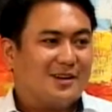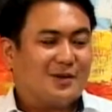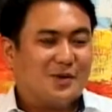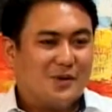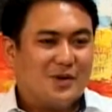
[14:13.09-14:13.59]
or
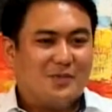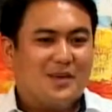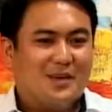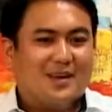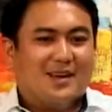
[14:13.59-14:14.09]
we will
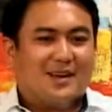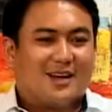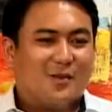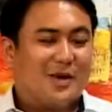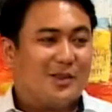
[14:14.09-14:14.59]
be
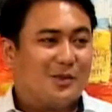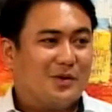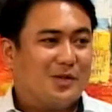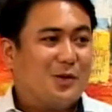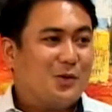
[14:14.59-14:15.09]
coming into a
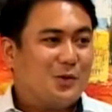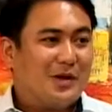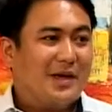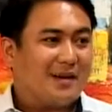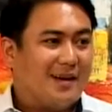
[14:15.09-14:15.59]
new
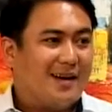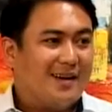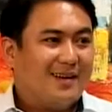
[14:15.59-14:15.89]
era